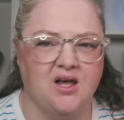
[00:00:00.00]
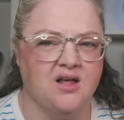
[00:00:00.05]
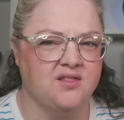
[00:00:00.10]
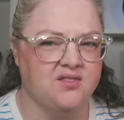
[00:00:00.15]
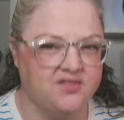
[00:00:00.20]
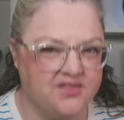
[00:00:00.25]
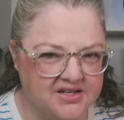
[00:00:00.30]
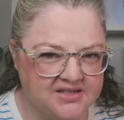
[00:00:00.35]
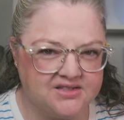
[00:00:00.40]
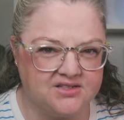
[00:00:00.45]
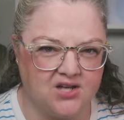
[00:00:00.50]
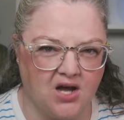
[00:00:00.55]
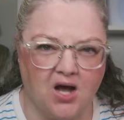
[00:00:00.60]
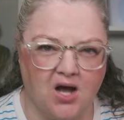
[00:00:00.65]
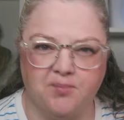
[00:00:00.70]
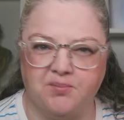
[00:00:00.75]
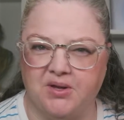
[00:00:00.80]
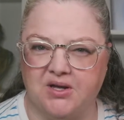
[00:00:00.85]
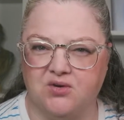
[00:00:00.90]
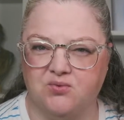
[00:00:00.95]
This
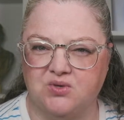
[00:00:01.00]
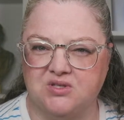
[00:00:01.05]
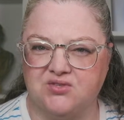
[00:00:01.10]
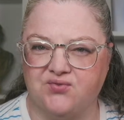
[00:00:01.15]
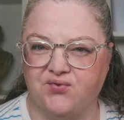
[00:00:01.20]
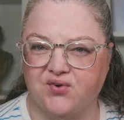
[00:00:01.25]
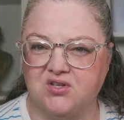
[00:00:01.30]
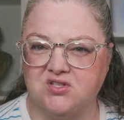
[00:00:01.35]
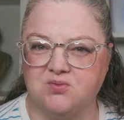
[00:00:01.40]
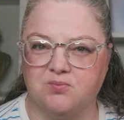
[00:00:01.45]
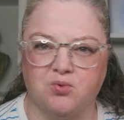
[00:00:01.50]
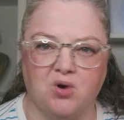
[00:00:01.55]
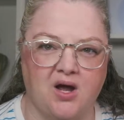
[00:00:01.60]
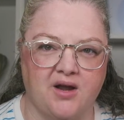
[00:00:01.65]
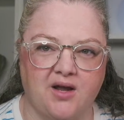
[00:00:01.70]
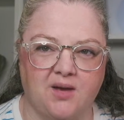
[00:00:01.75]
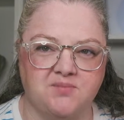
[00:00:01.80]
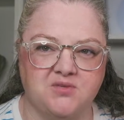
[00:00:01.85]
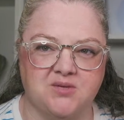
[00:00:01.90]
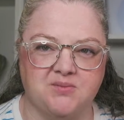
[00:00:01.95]
topic was first brought
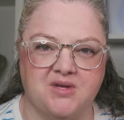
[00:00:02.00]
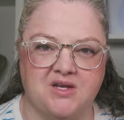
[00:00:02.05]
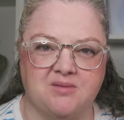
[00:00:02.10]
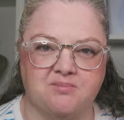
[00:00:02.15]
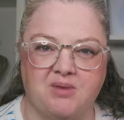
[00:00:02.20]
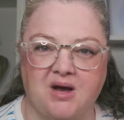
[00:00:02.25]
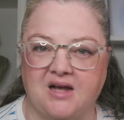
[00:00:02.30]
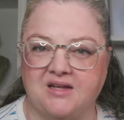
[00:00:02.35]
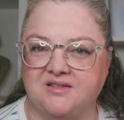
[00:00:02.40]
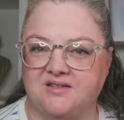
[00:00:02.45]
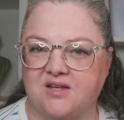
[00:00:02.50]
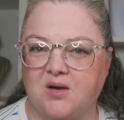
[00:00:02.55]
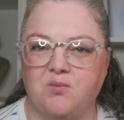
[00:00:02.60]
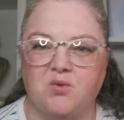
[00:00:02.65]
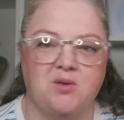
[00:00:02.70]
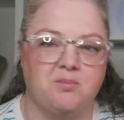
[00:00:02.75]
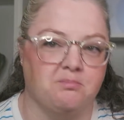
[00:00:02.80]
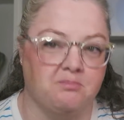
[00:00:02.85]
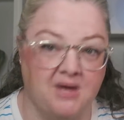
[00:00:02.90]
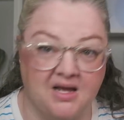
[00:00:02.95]
up to me by
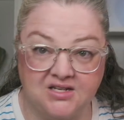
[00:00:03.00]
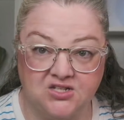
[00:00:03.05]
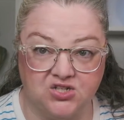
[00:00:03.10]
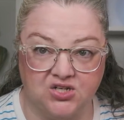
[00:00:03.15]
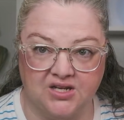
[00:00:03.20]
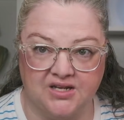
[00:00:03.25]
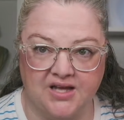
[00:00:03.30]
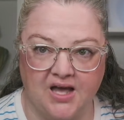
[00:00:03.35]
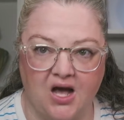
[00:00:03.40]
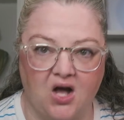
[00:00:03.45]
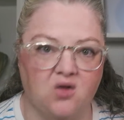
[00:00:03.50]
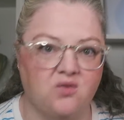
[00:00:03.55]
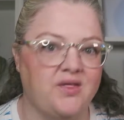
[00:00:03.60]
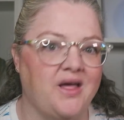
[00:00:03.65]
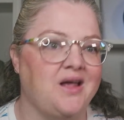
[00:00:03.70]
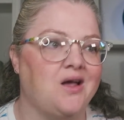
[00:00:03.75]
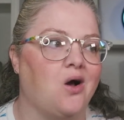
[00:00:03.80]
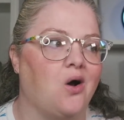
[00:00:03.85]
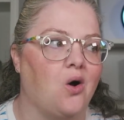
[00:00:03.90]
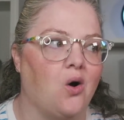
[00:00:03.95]
someone mentioning how
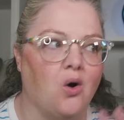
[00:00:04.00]
they